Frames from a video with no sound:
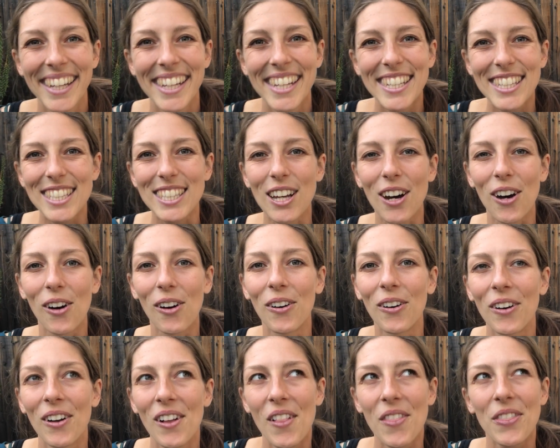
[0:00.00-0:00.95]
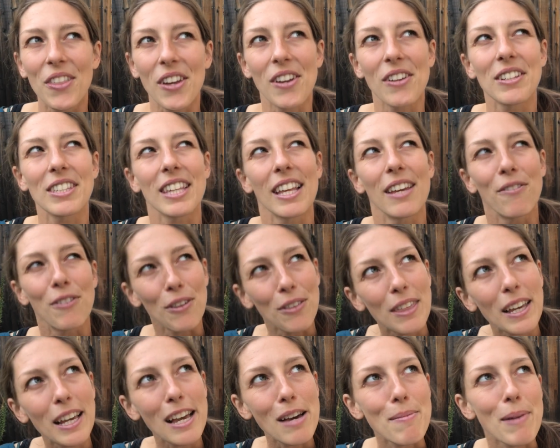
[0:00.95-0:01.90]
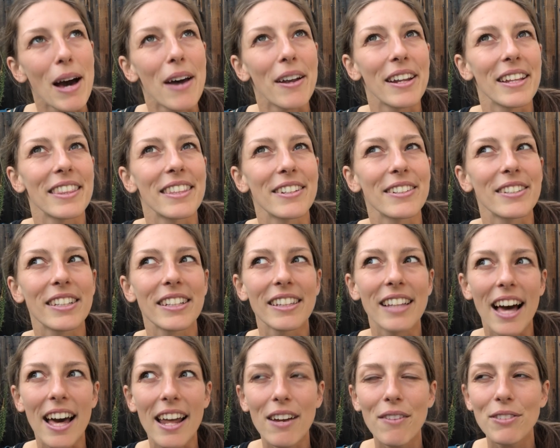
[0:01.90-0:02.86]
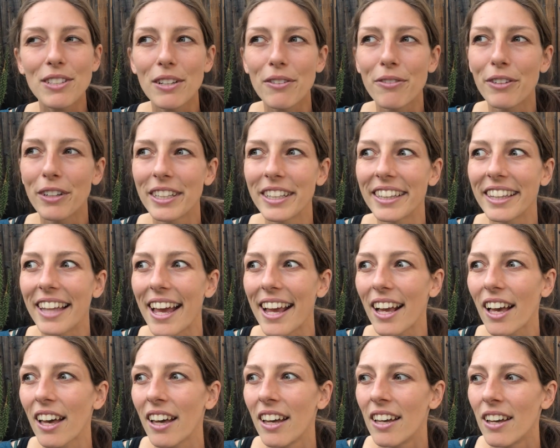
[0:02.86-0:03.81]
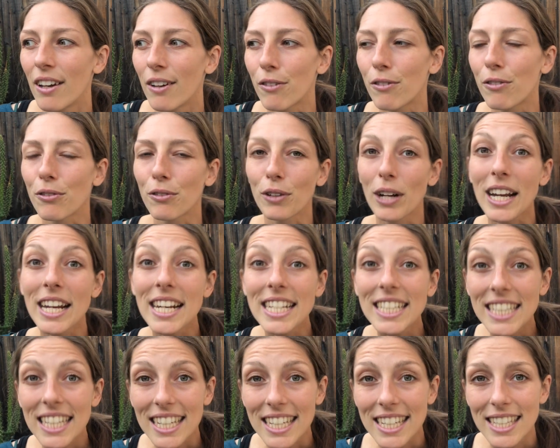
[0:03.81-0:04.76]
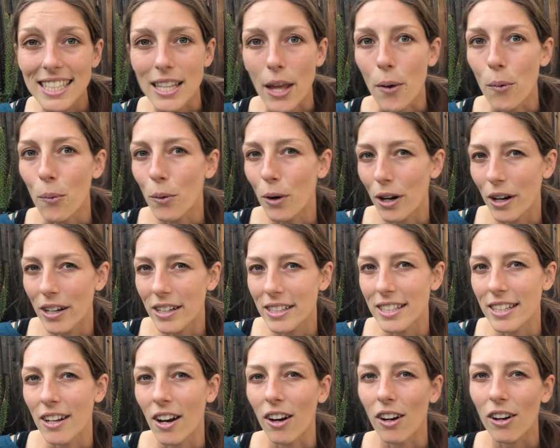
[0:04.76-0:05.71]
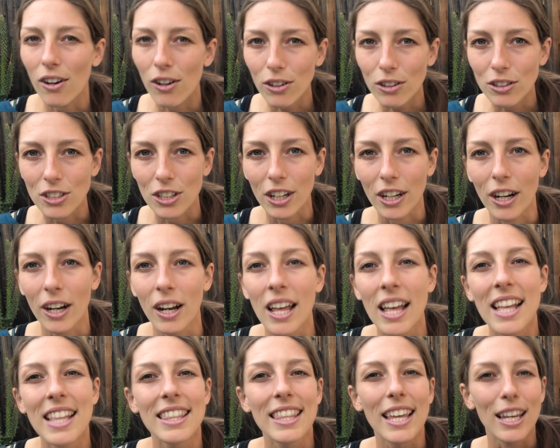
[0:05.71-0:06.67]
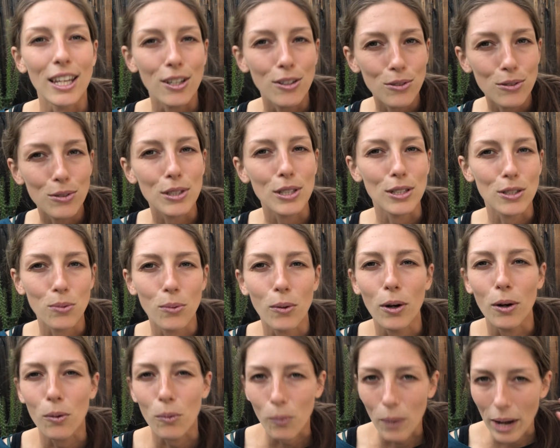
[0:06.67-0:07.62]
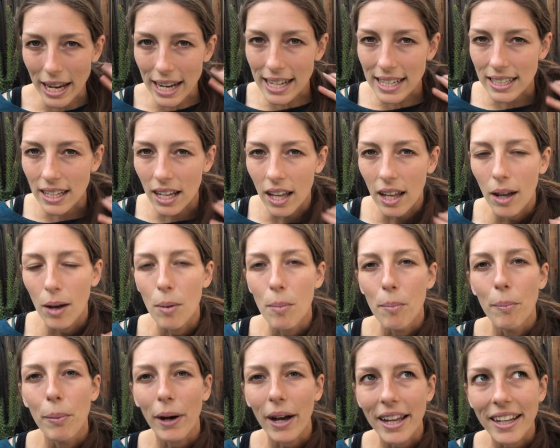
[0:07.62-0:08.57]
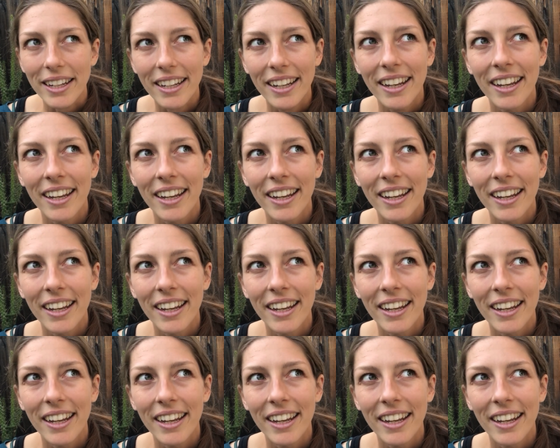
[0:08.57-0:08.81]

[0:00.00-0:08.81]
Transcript: So if you think about it, there's a lot of different like phrases and words in our culture that use this word weight, but